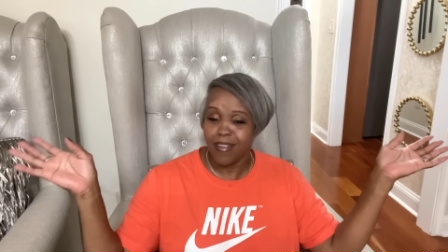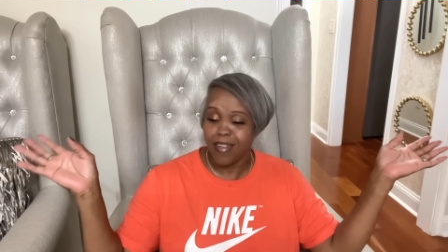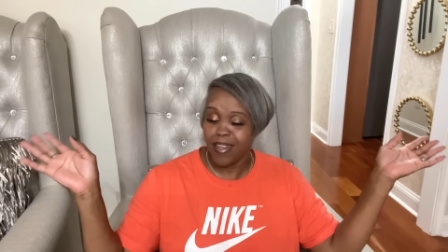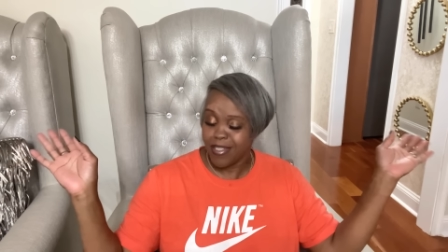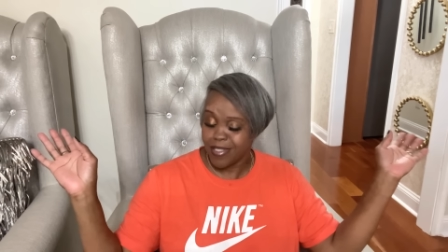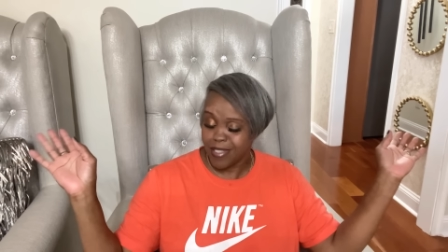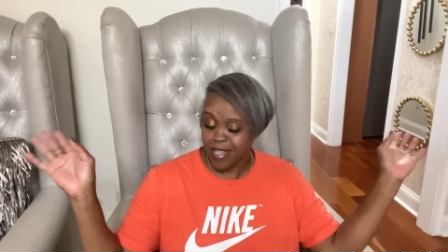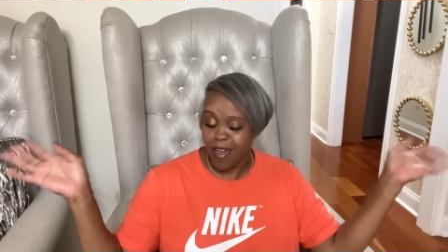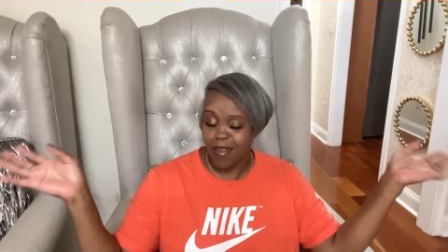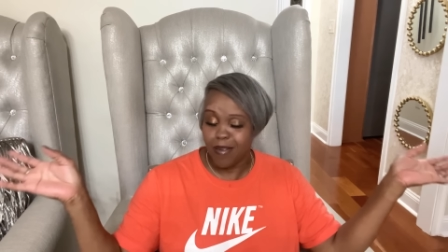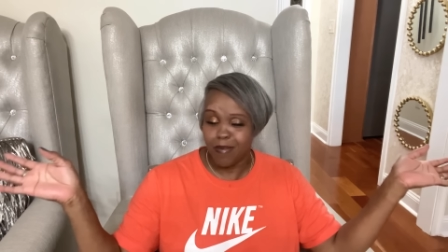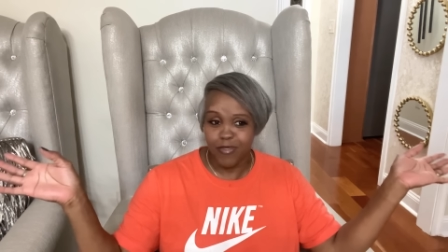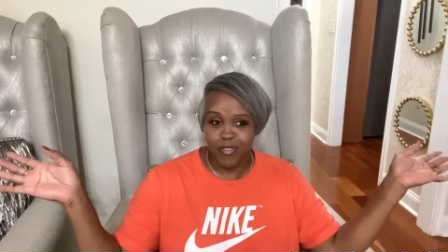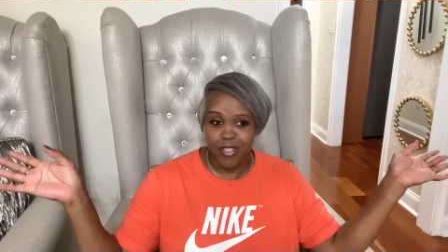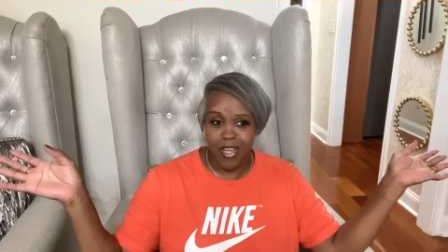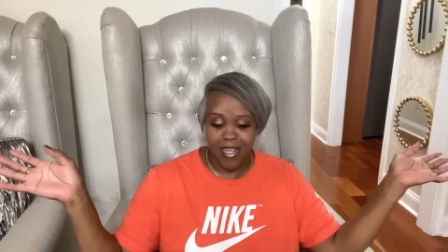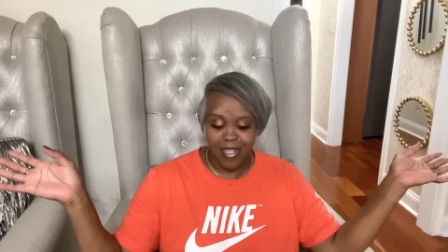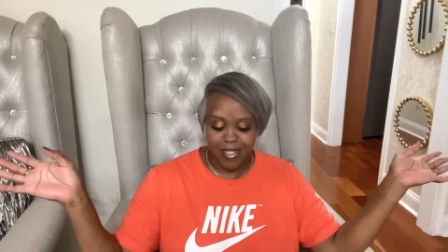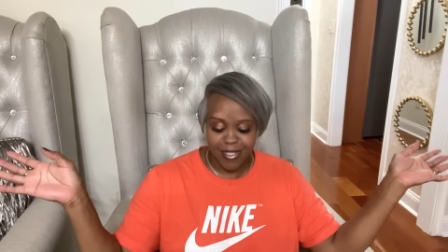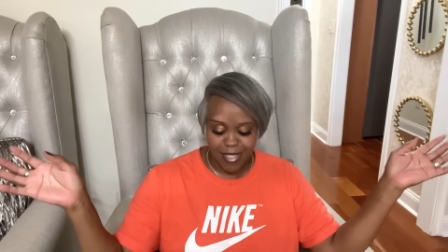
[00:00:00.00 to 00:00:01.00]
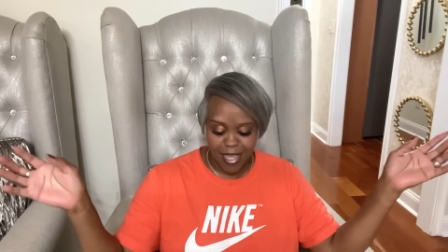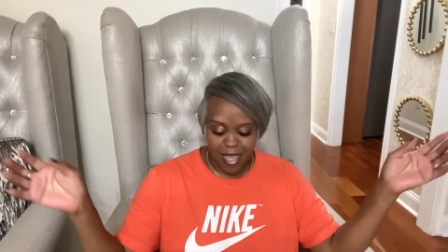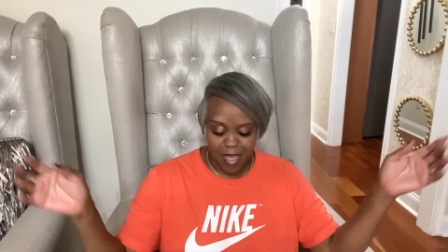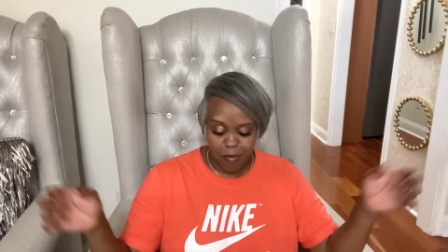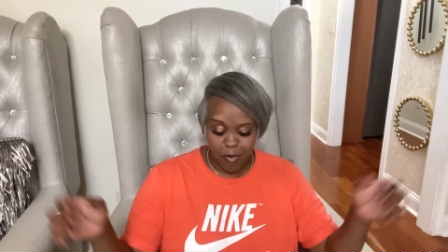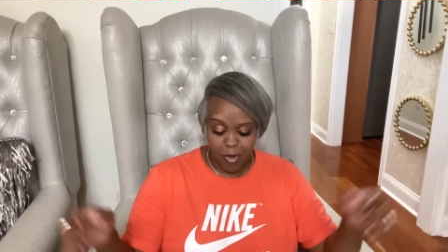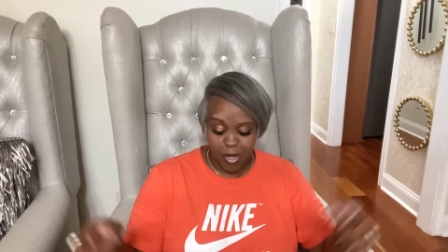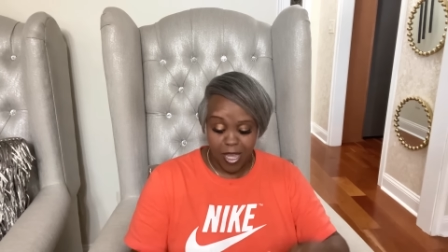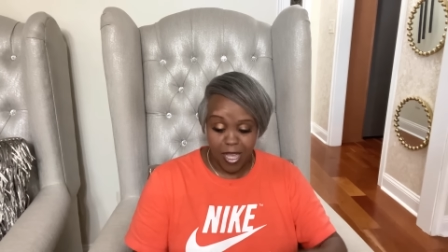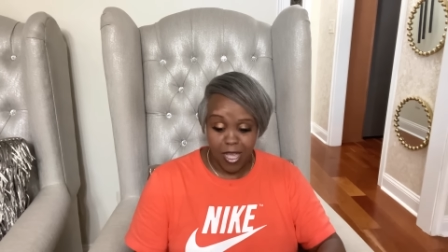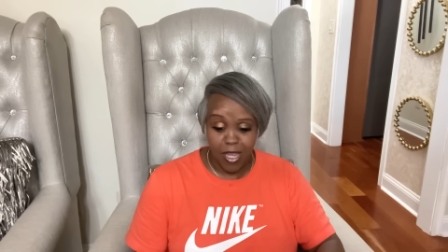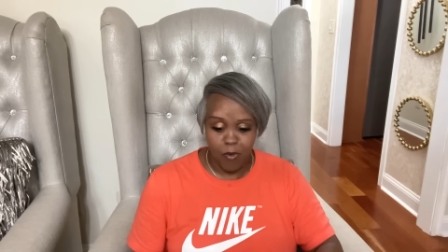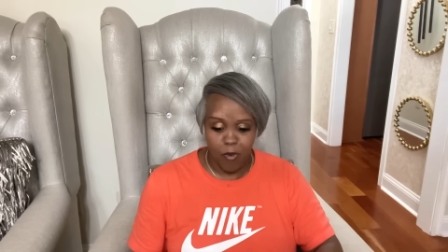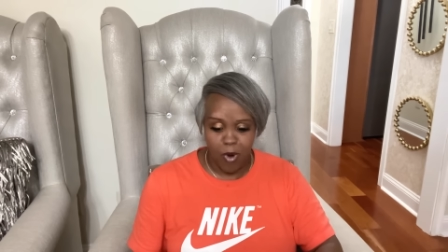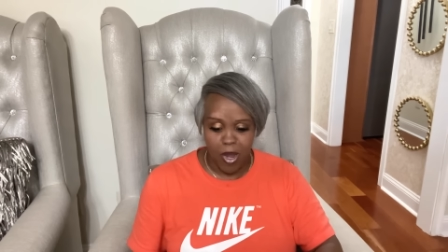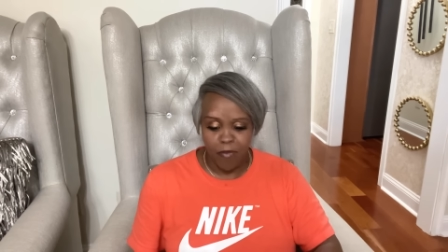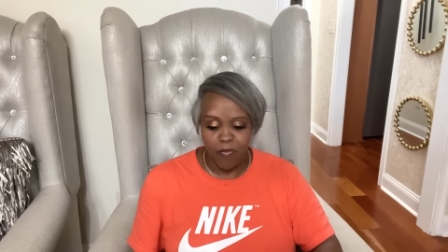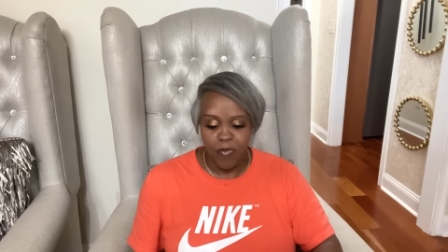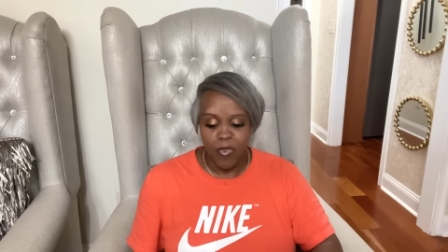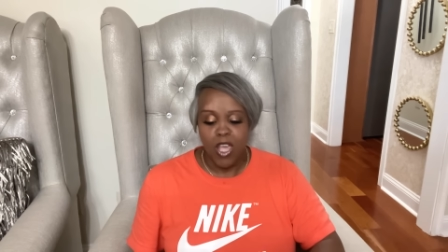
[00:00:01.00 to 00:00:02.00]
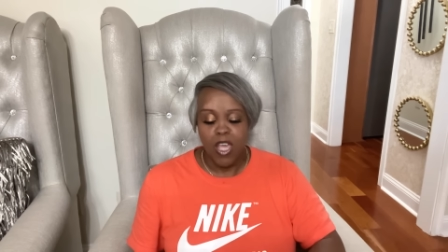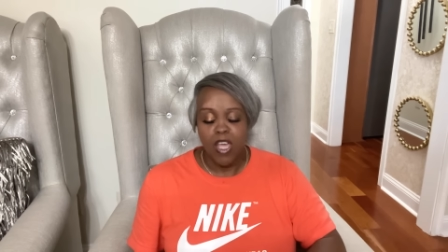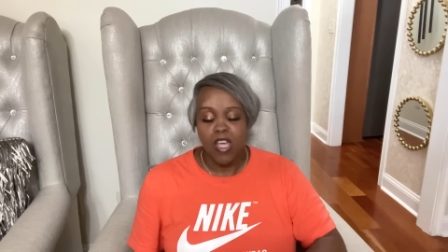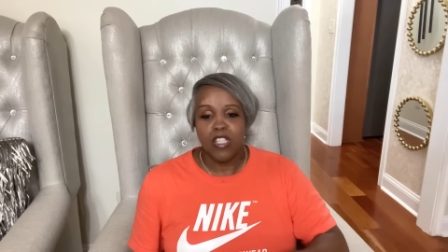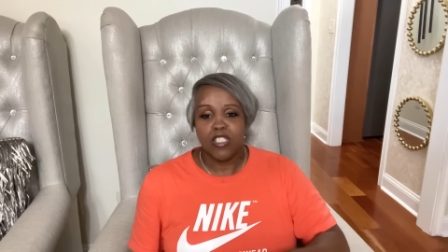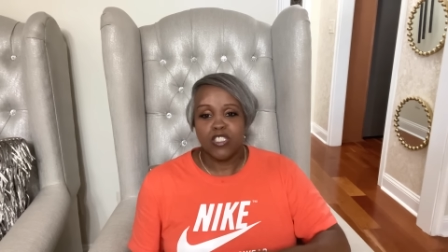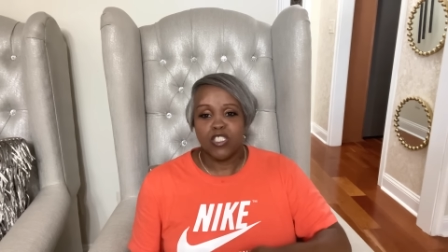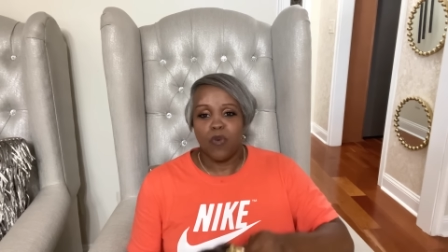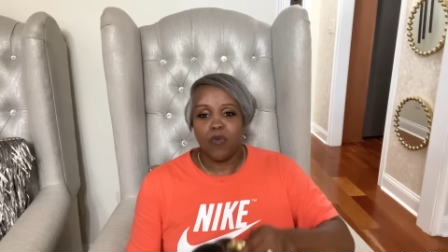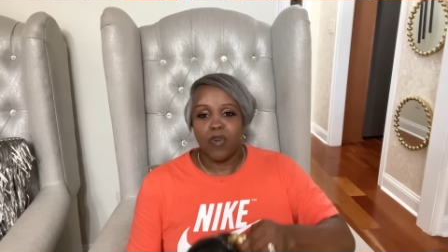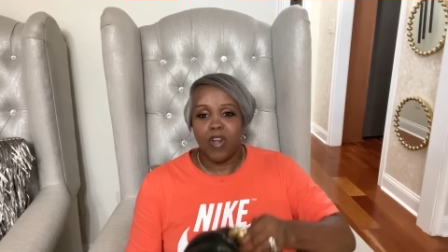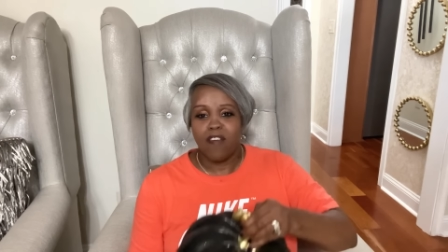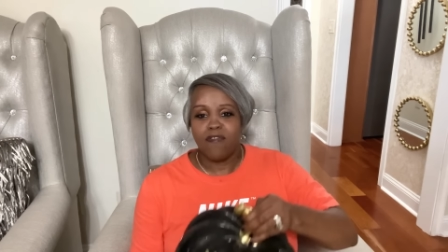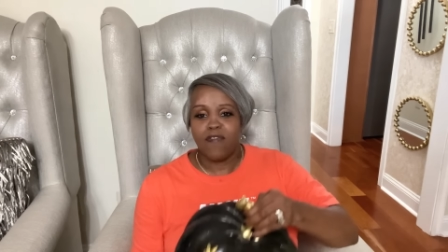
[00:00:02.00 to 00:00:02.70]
That's all I'm trying to say. But anyway, so when I